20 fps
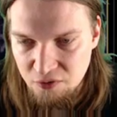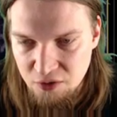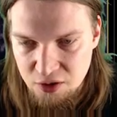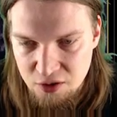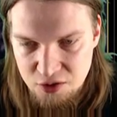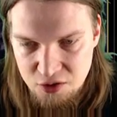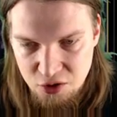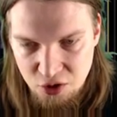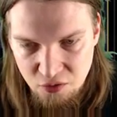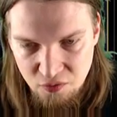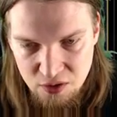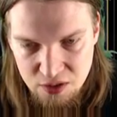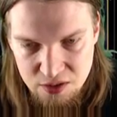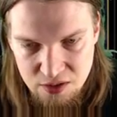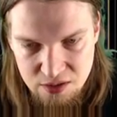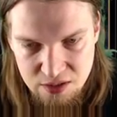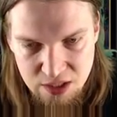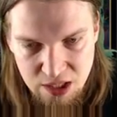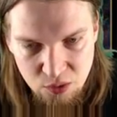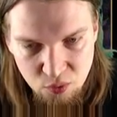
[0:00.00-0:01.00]
surveys the
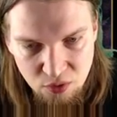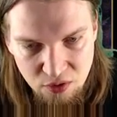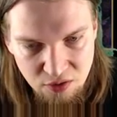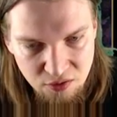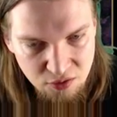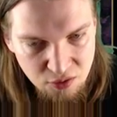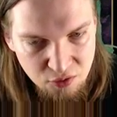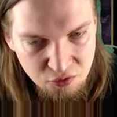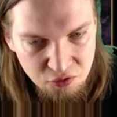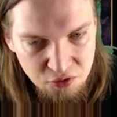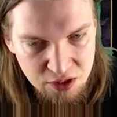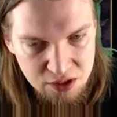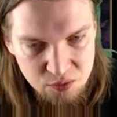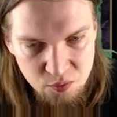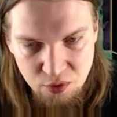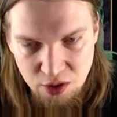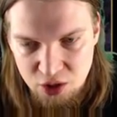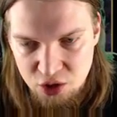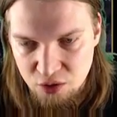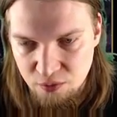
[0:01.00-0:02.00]
scene with a thoughtful
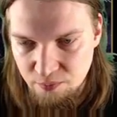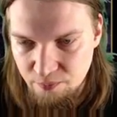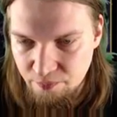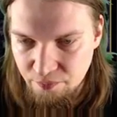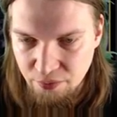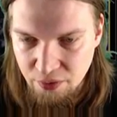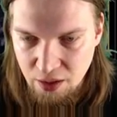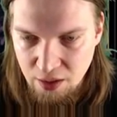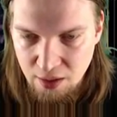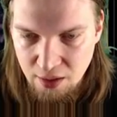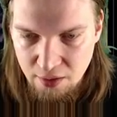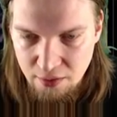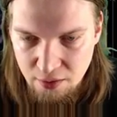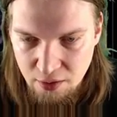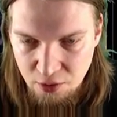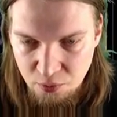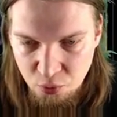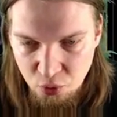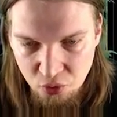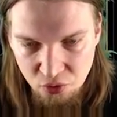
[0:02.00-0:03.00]
expression. There
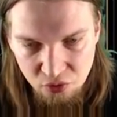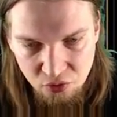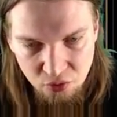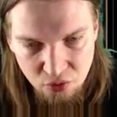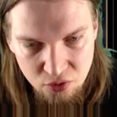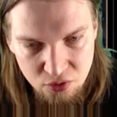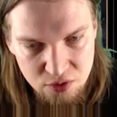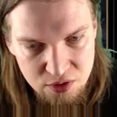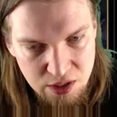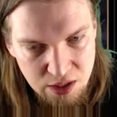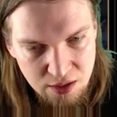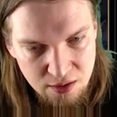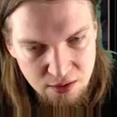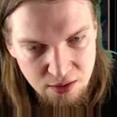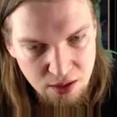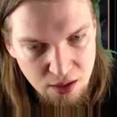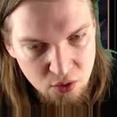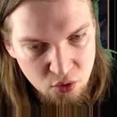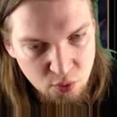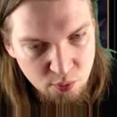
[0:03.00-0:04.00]
are more thralls here than
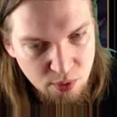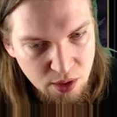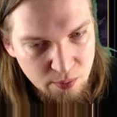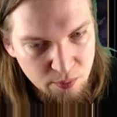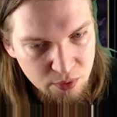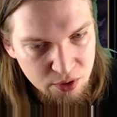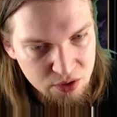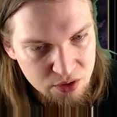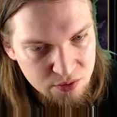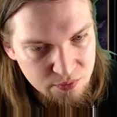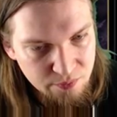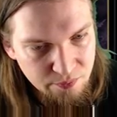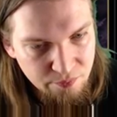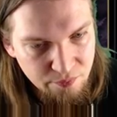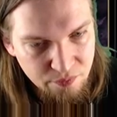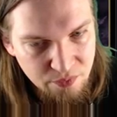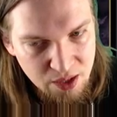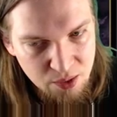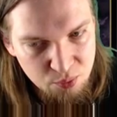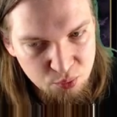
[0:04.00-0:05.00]
I remembered.
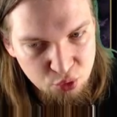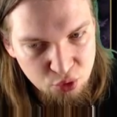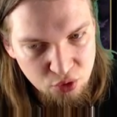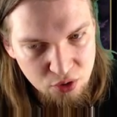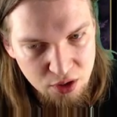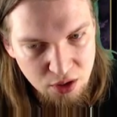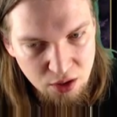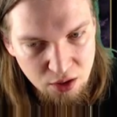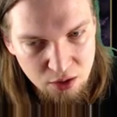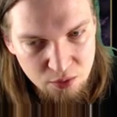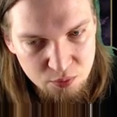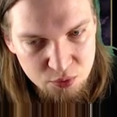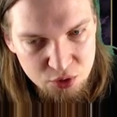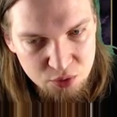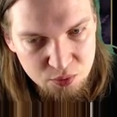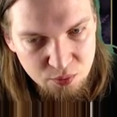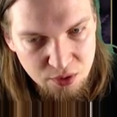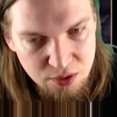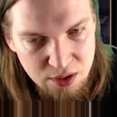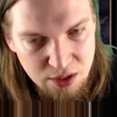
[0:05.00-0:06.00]
They're poorly armed,
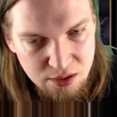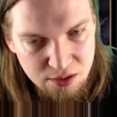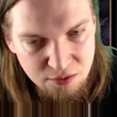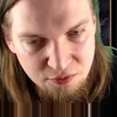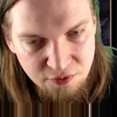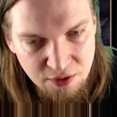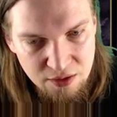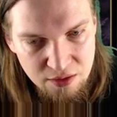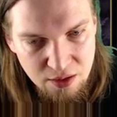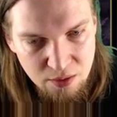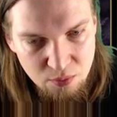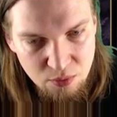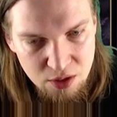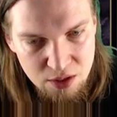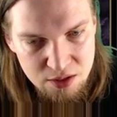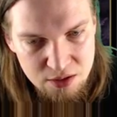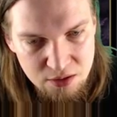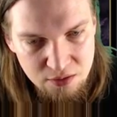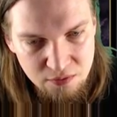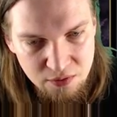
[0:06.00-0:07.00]
but they'll defend their
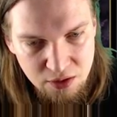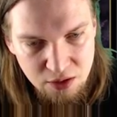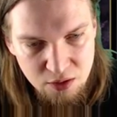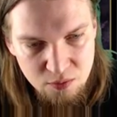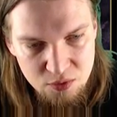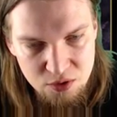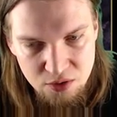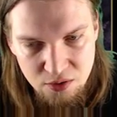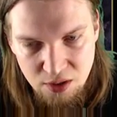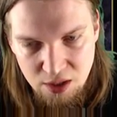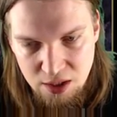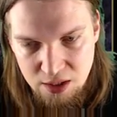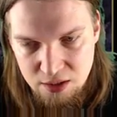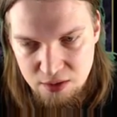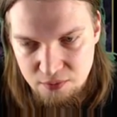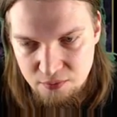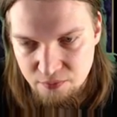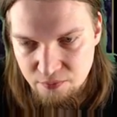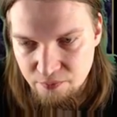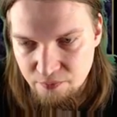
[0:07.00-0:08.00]
master if it comes to that.
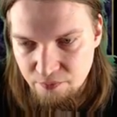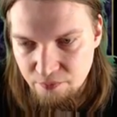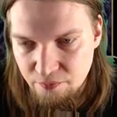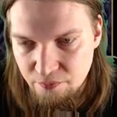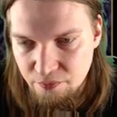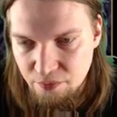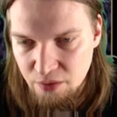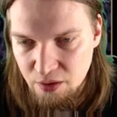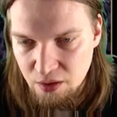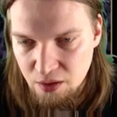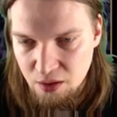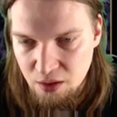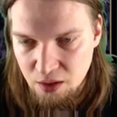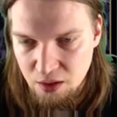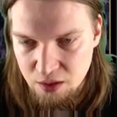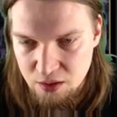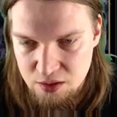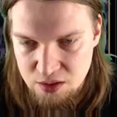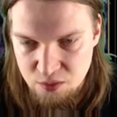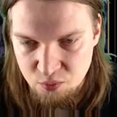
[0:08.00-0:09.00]

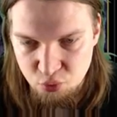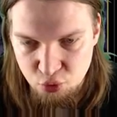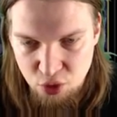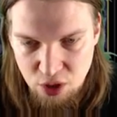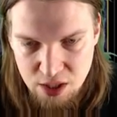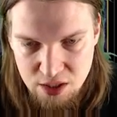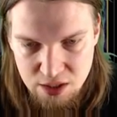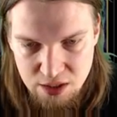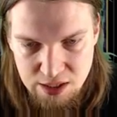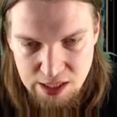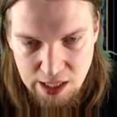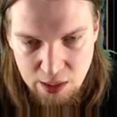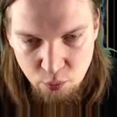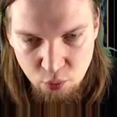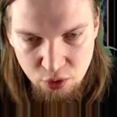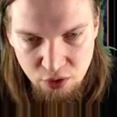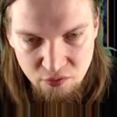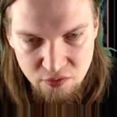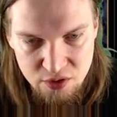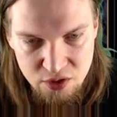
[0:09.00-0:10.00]
Surprise attack would
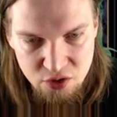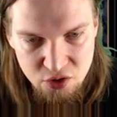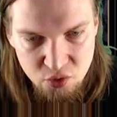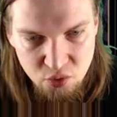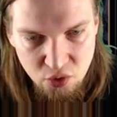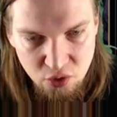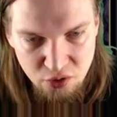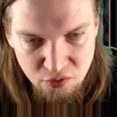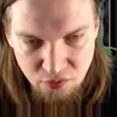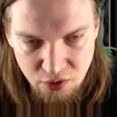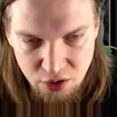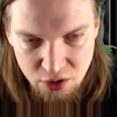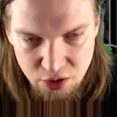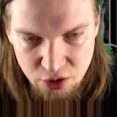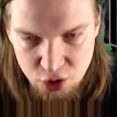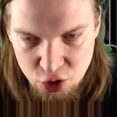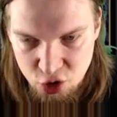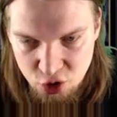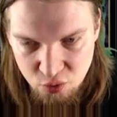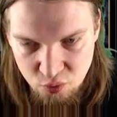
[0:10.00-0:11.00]
give us a strong
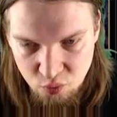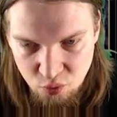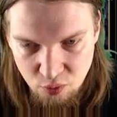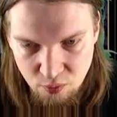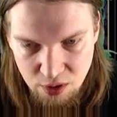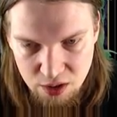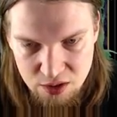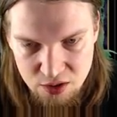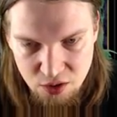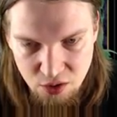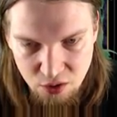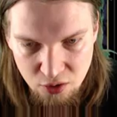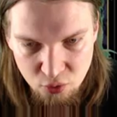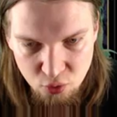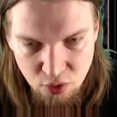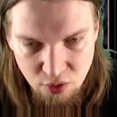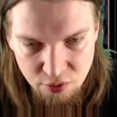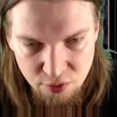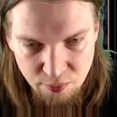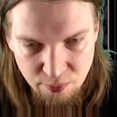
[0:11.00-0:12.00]
advantage. We might circle
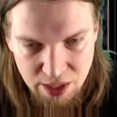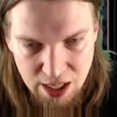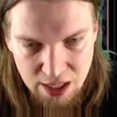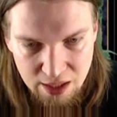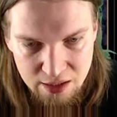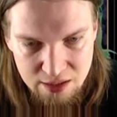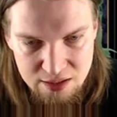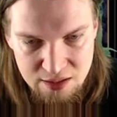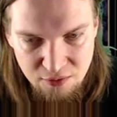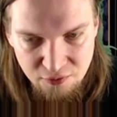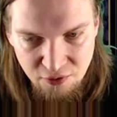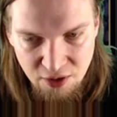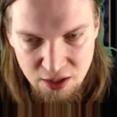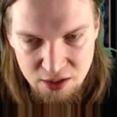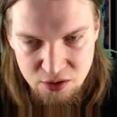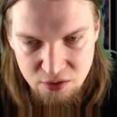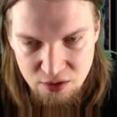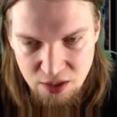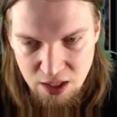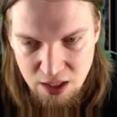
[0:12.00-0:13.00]
around the back and set fire
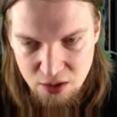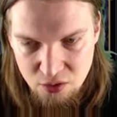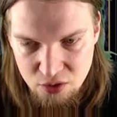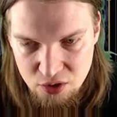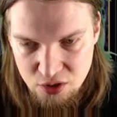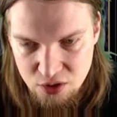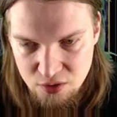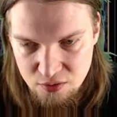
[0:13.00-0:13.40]
to the house.